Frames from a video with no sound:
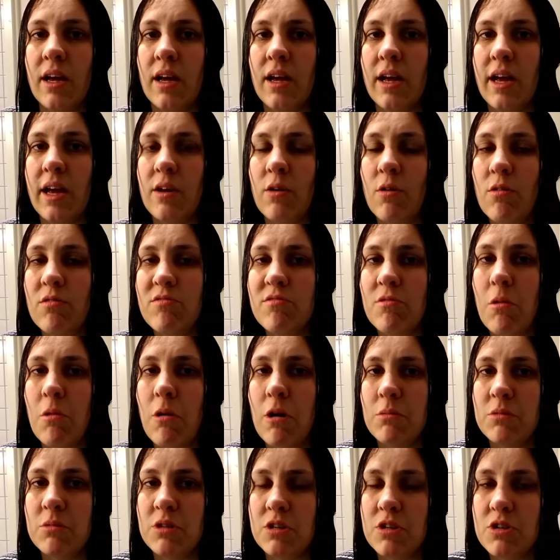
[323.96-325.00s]
and
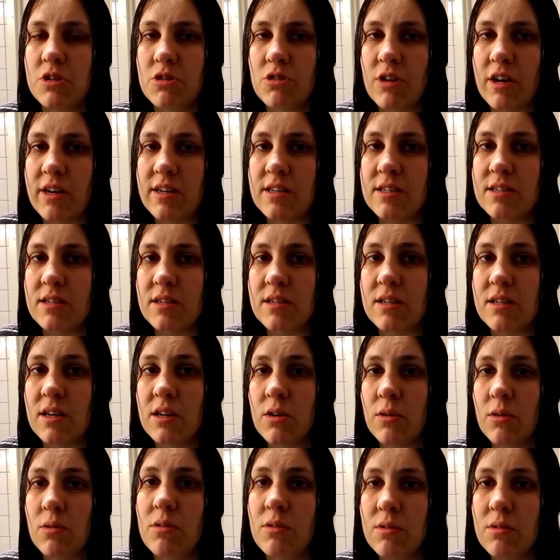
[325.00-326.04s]
overwhelmed and stressed as they
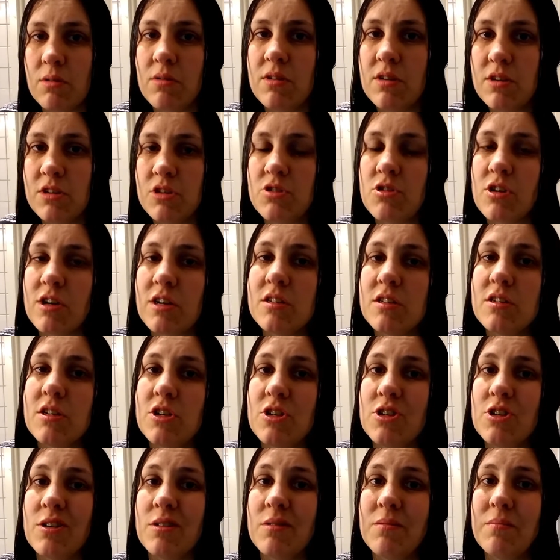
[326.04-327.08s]
go through this
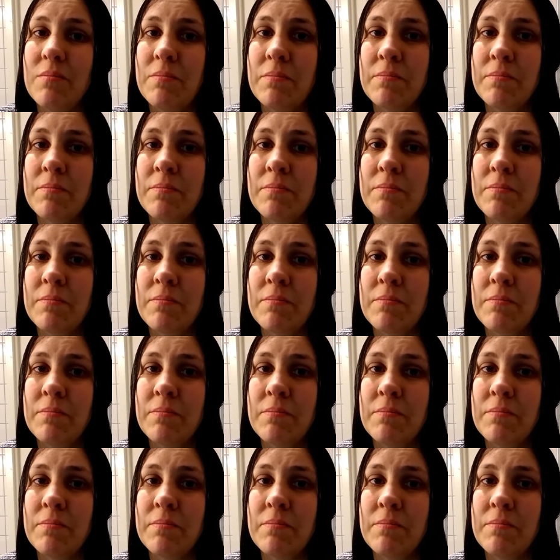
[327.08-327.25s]
transition.